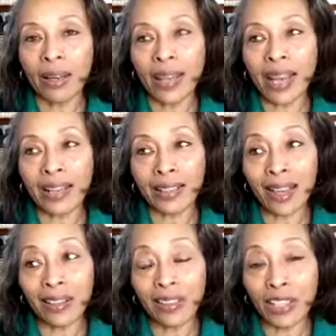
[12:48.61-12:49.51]
And a
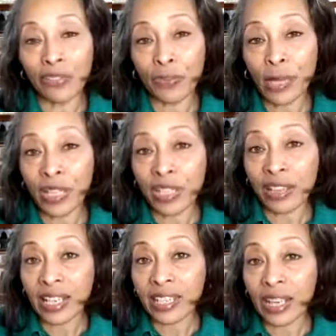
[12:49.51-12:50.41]
lot of the information
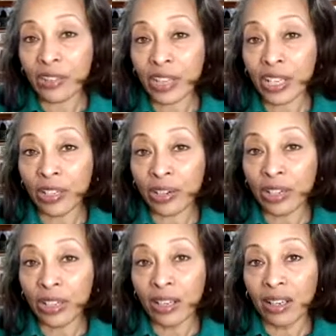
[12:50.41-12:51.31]
that's out there,
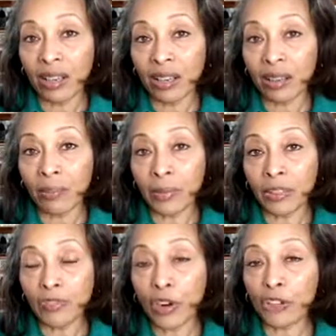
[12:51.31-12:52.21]
as
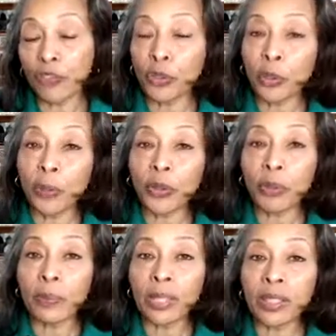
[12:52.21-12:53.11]
far as food
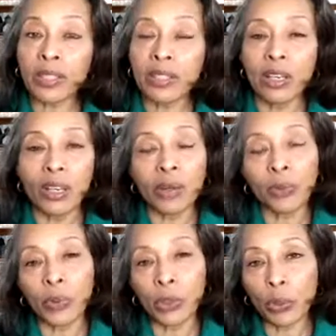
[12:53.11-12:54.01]
pyramids,
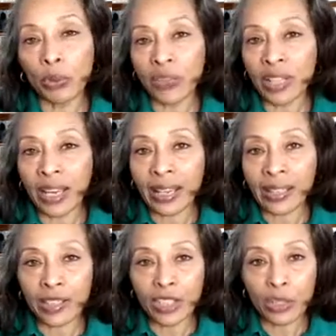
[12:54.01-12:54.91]
we'll go over that
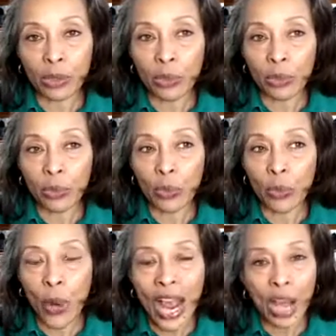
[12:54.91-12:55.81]
and show
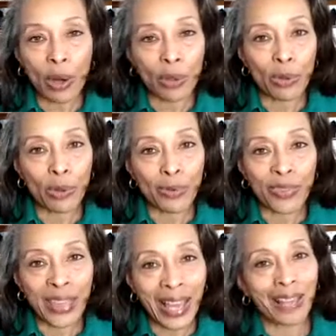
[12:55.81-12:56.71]
how
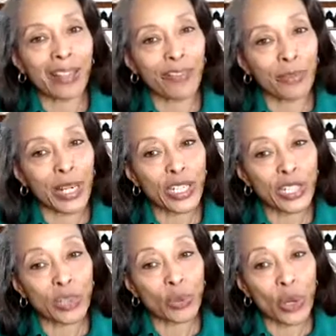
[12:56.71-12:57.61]
that information
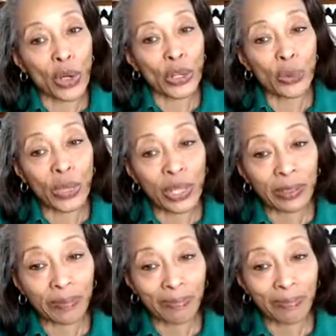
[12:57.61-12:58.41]
is wrong as well.